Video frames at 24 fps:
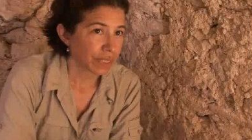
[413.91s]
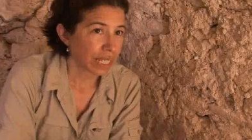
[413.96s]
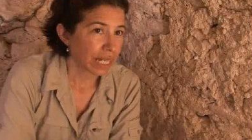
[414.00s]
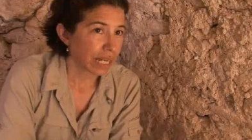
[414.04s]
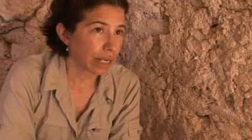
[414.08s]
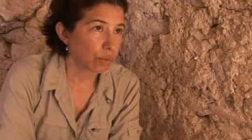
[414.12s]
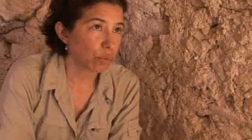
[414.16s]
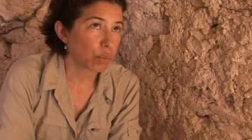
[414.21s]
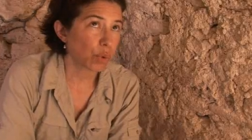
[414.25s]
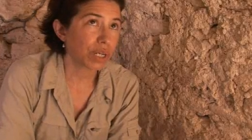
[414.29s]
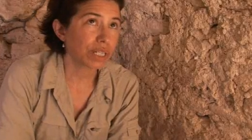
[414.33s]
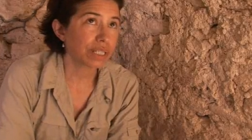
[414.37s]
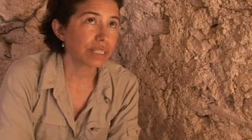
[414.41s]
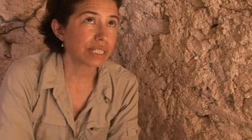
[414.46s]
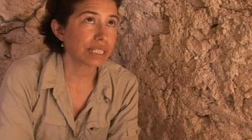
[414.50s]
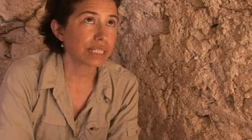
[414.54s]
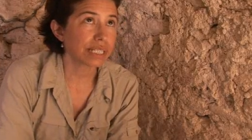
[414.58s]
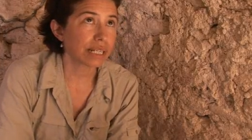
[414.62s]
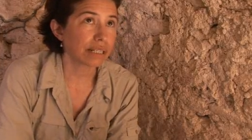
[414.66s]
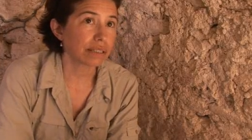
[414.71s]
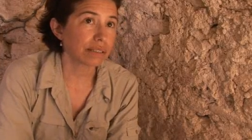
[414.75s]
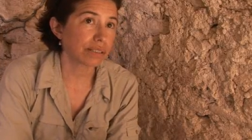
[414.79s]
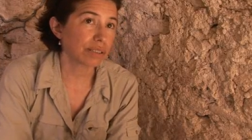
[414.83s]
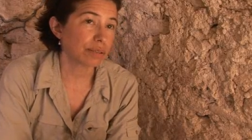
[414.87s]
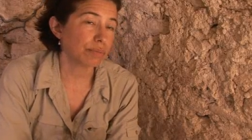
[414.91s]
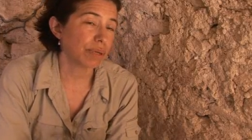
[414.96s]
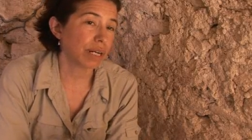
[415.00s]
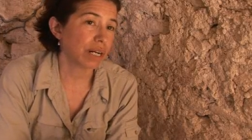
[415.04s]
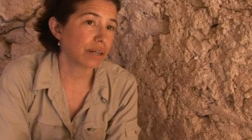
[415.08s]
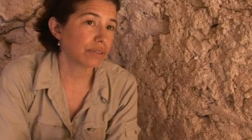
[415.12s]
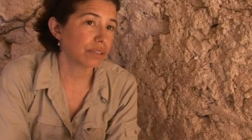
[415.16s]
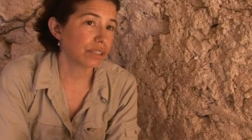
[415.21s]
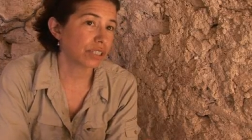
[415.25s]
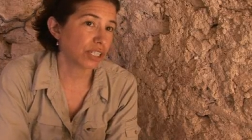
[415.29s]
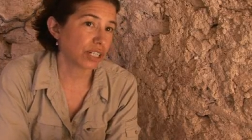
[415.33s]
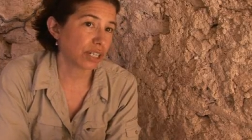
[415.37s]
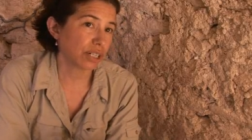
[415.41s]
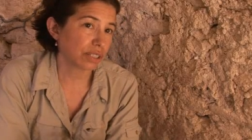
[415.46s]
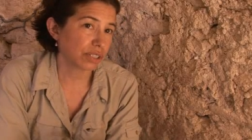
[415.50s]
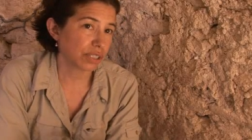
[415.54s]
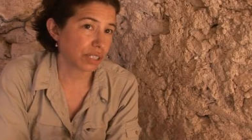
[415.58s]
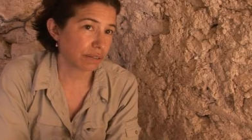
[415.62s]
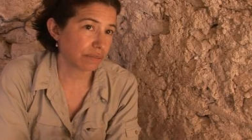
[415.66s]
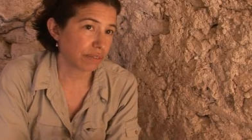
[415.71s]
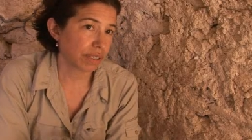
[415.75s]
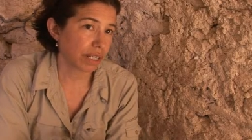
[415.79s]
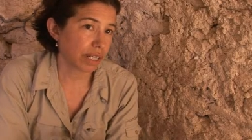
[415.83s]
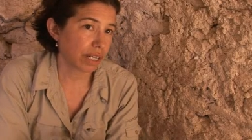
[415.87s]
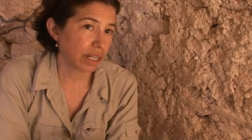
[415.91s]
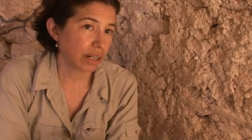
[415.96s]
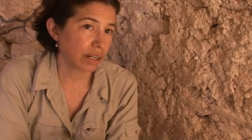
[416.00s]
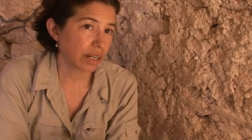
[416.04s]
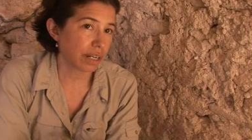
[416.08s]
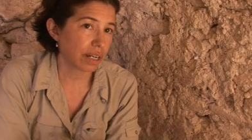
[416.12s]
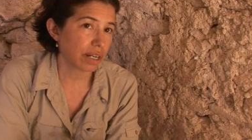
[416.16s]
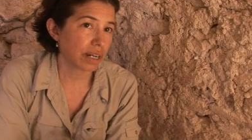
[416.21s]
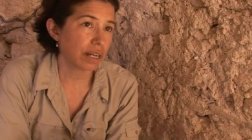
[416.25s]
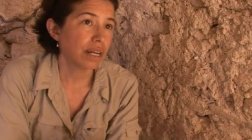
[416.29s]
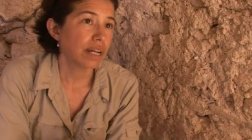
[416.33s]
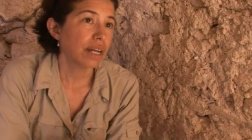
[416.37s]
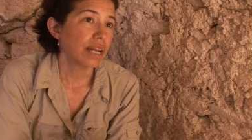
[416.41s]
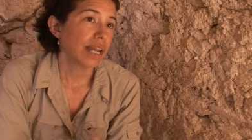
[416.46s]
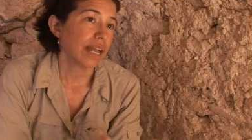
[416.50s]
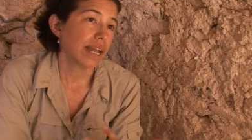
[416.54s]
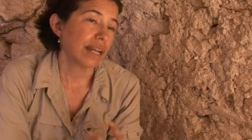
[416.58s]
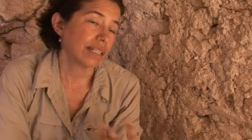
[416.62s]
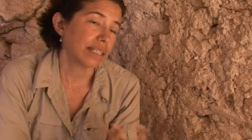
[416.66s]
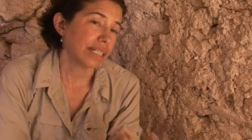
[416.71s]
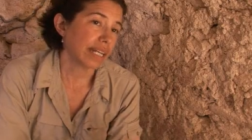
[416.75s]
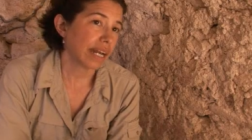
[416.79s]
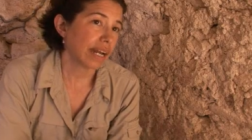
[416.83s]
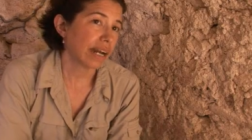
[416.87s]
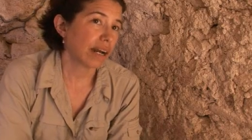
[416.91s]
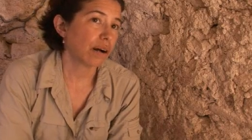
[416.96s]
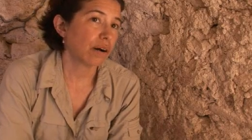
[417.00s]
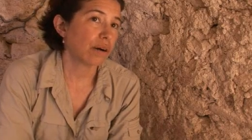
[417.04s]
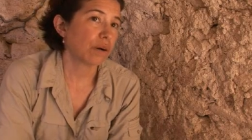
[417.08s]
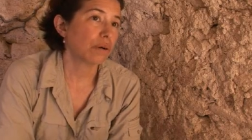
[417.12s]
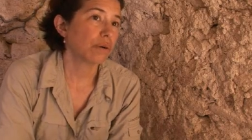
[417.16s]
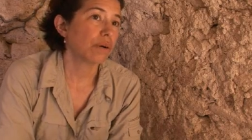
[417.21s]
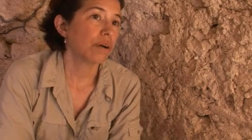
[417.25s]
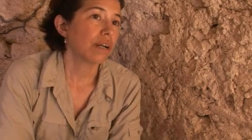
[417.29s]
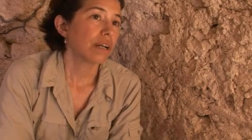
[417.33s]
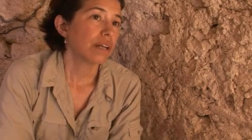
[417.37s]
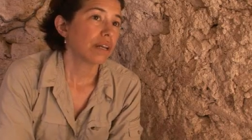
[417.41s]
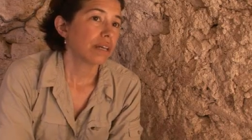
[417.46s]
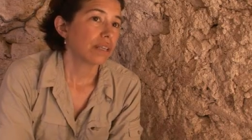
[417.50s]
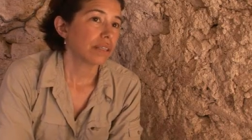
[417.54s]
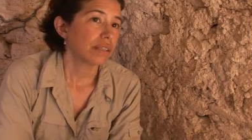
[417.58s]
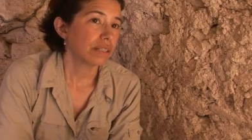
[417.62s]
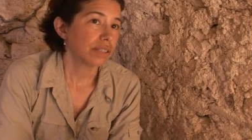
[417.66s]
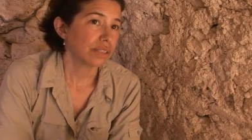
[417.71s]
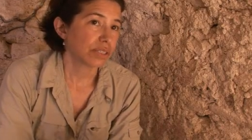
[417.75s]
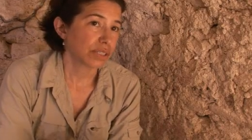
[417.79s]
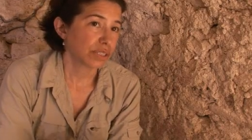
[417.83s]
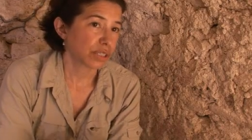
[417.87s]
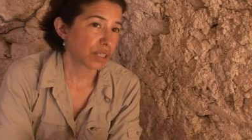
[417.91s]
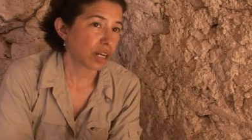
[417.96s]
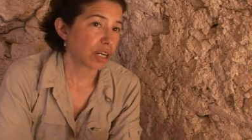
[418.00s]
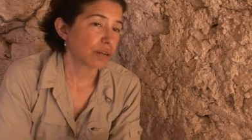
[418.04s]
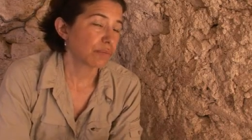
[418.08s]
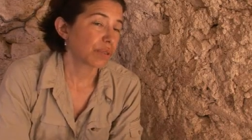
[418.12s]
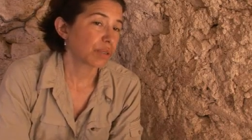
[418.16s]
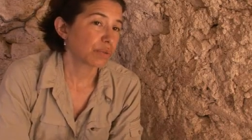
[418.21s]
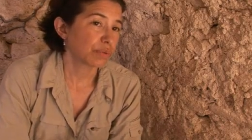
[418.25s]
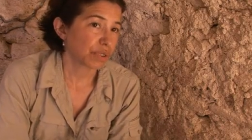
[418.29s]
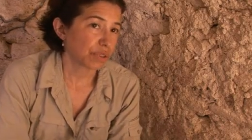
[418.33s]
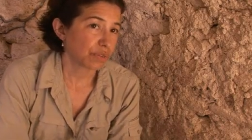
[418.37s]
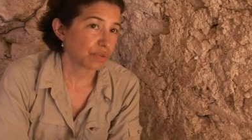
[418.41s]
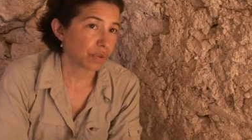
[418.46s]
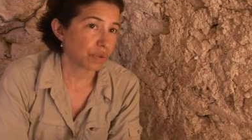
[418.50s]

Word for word: And what does it tell us about the geology of the area and how this escarpment was